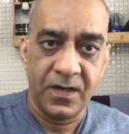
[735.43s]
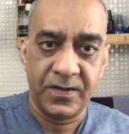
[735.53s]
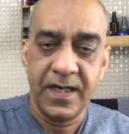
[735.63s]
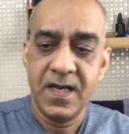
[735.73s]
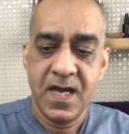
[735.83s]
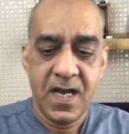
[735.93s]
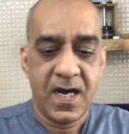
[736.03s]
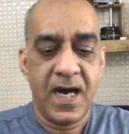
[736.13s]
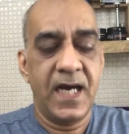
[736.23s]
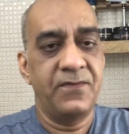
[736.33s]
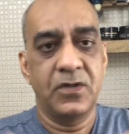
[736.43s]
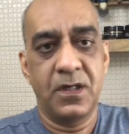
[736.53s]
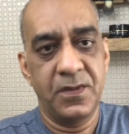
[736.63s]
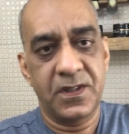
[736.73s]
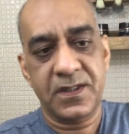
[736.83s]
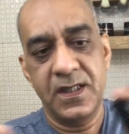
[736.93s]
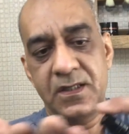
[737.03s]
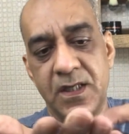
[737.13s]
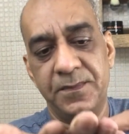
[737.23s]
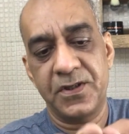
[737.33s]
Okay, I have normal skin,
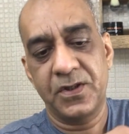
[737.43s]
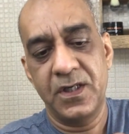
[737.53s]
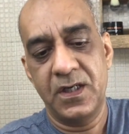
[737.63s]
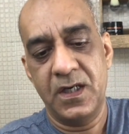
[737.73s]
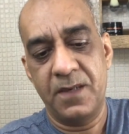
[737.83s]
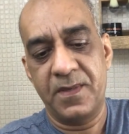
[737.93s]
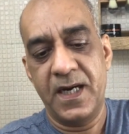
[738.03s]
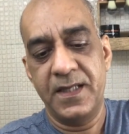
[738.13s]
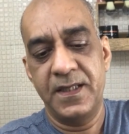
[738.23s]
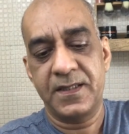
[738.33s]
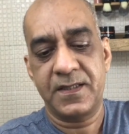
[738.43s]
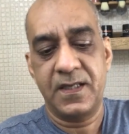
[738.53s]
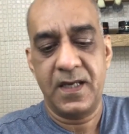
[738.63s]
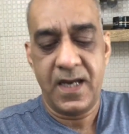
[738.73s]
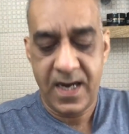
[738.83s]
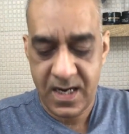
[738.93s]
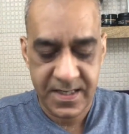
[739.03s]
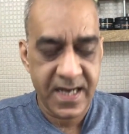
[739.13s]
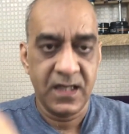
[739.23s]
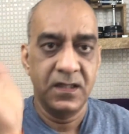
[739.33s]
so I'm just going to apply this,
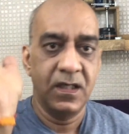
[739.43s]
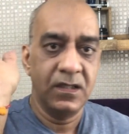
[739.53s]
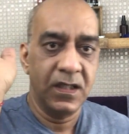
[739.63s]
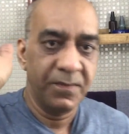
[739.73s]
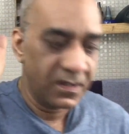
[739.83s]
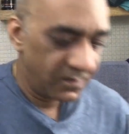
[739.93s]
take a little bit of